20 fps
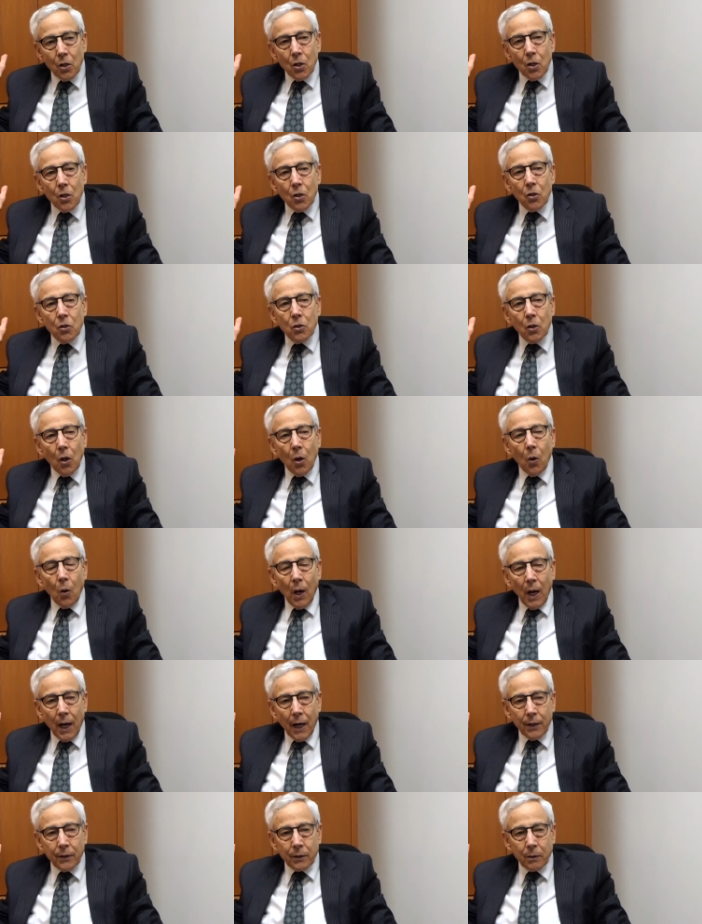know
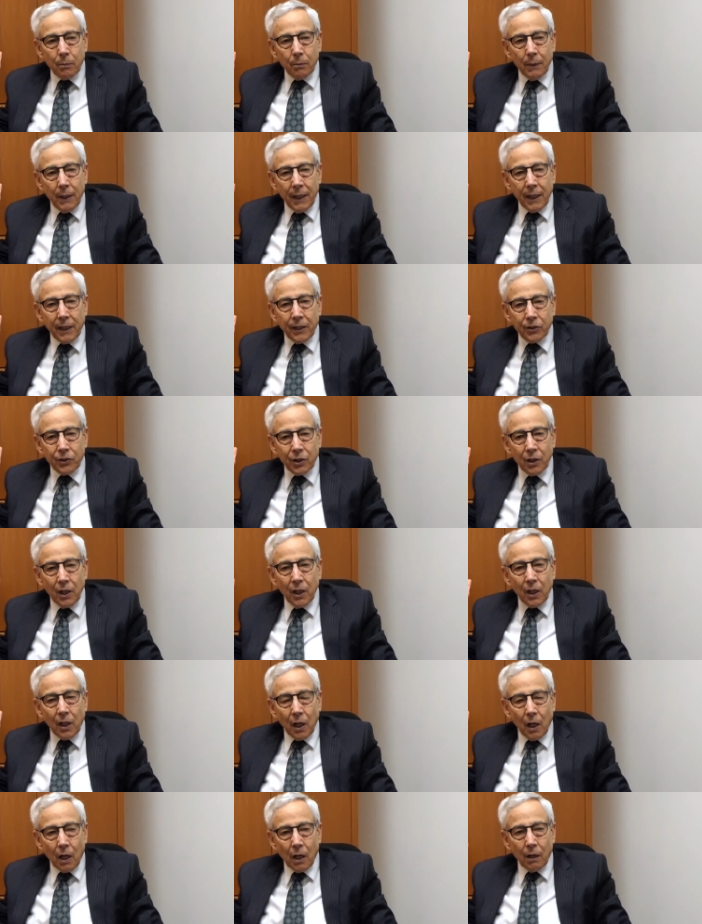how to make a ski
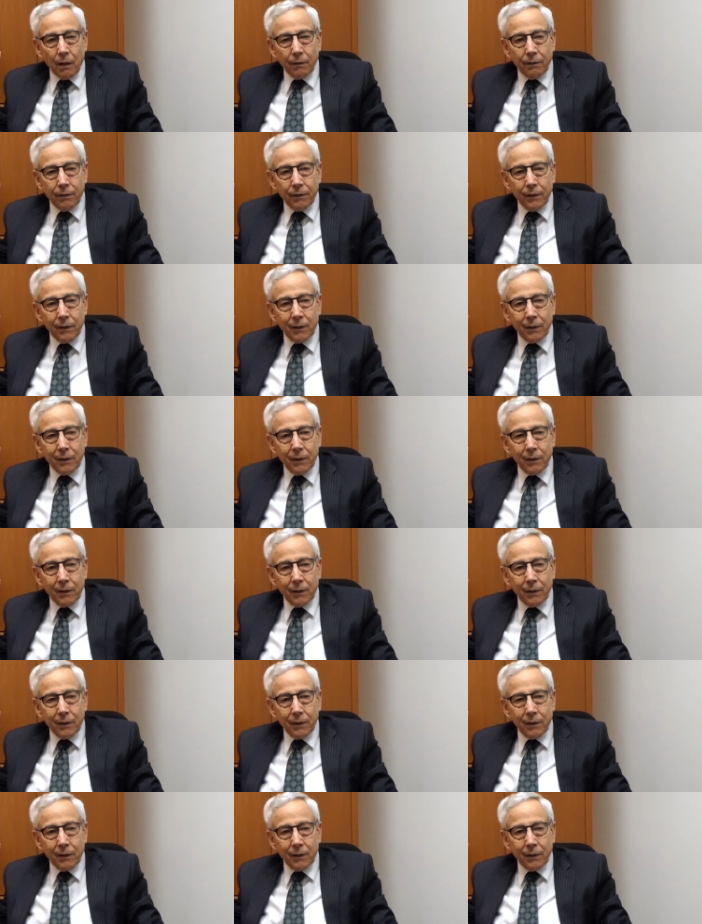carve.